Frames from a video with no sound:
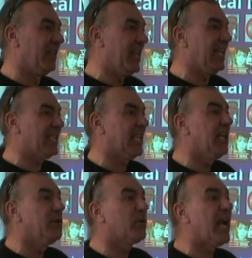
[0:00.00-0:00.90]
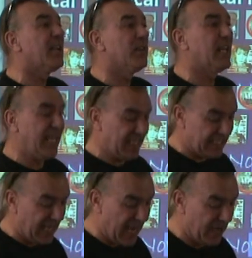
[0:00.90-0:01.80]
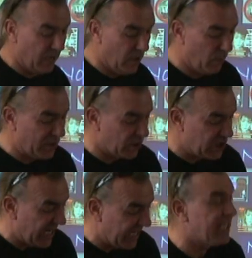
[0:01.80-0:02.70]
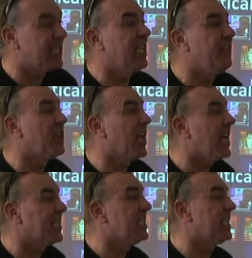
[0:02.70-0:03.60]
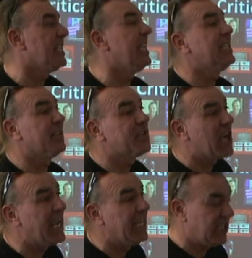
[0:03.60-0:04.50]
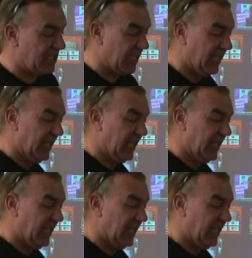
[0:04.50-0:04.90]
this, you'll get another letter saying, we're just checking to see if your licensing needs have changed.